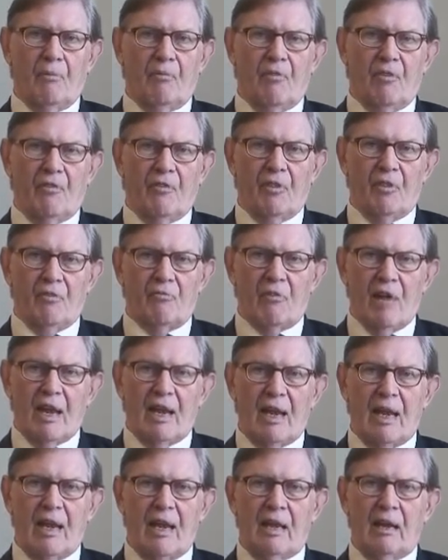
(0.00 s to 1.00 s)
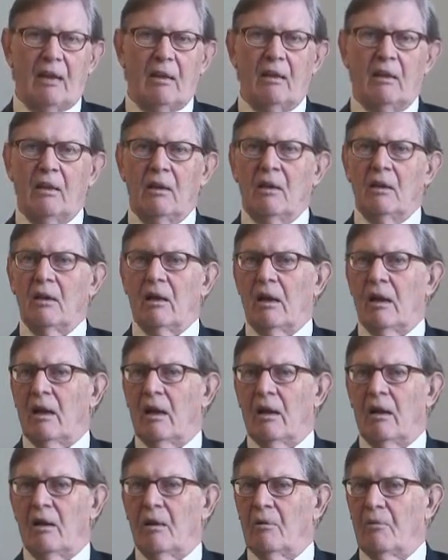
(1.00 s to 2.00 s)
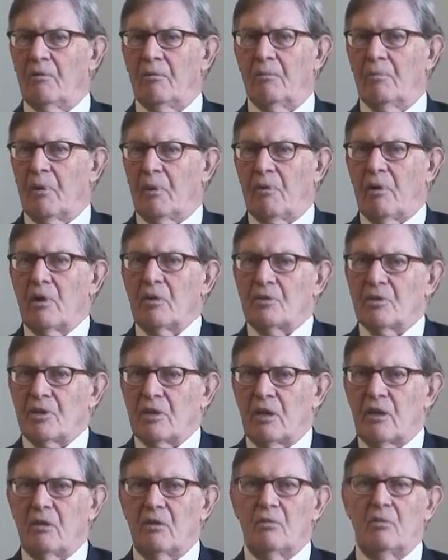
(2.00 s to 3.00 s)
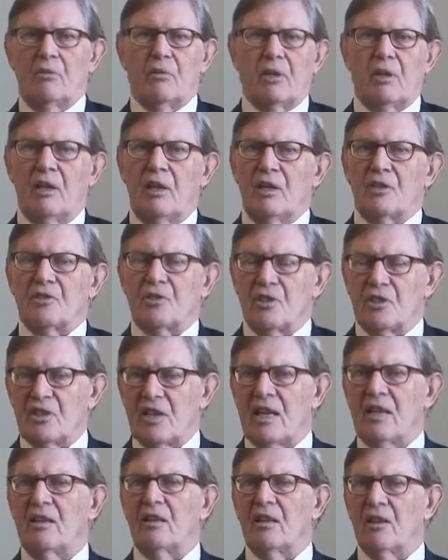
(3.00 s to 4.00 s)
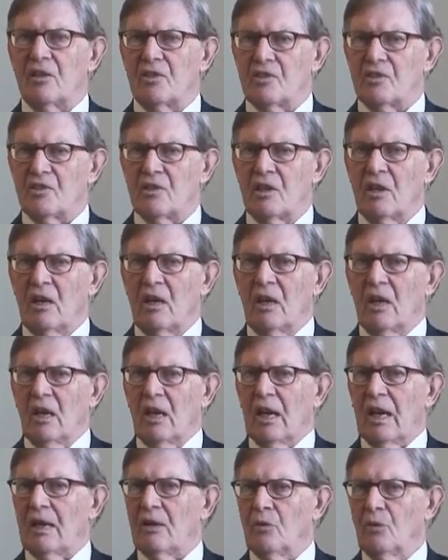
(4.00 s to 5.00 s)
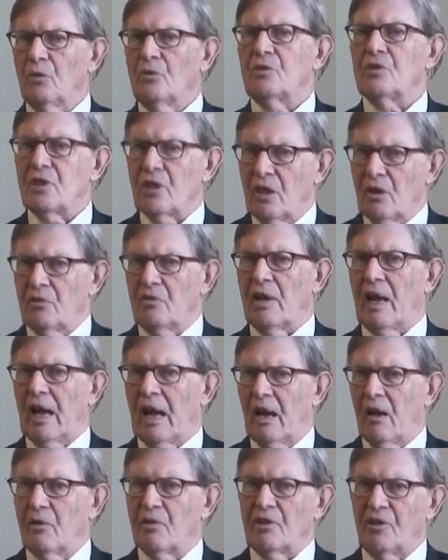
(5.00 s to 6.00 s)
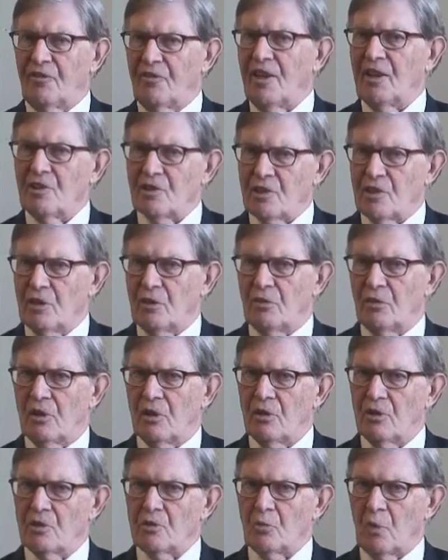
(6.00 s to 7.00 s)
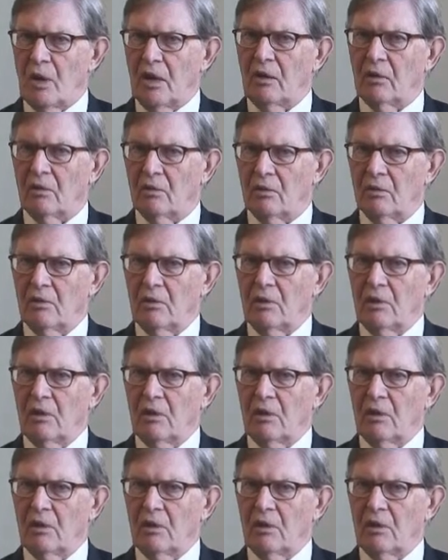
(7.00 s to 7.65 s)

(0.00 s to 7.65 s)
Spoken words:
Vivian Redding, Barroso, the list is endless. And also now a defence union as well.